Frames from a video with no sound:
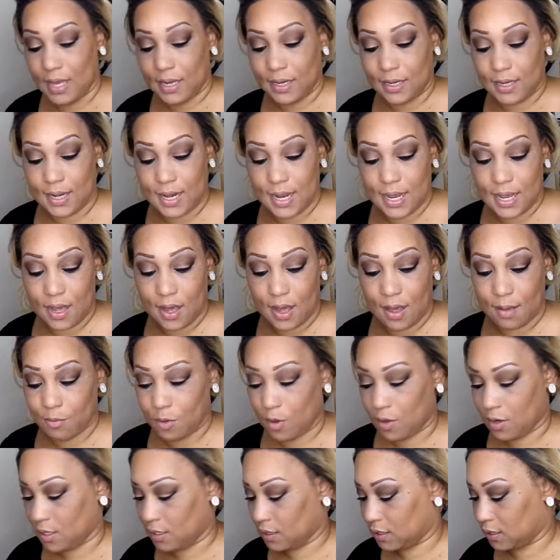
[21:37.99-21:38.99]
Now I'm
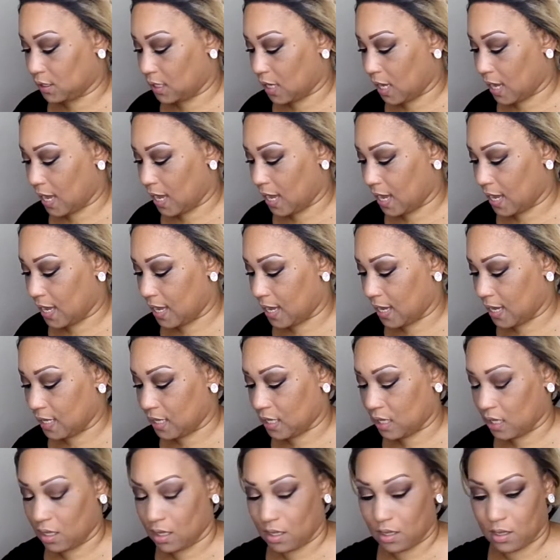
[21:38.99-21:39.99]
going to
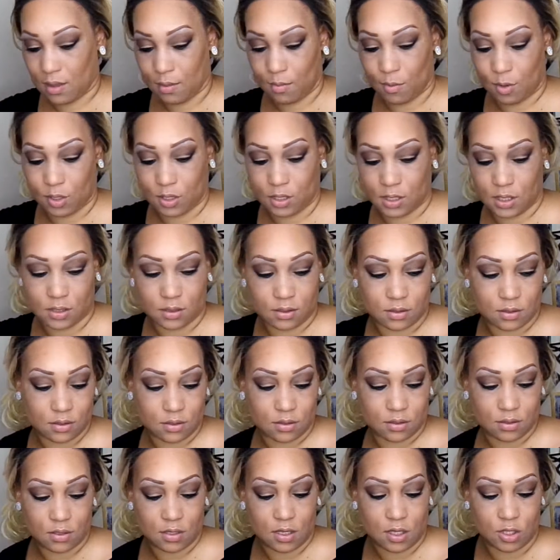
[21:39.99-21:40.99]

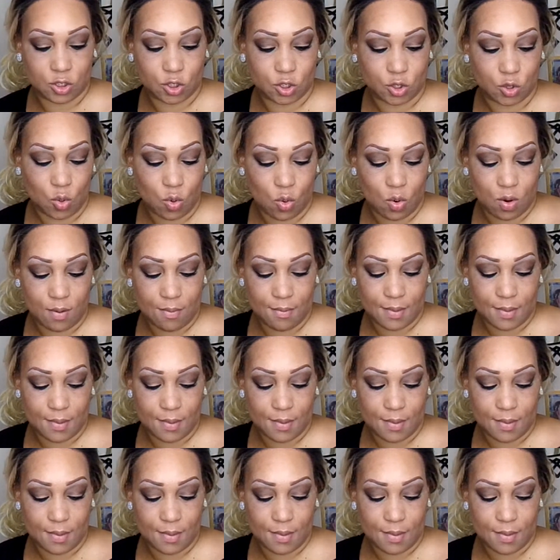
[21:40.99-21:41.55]
contour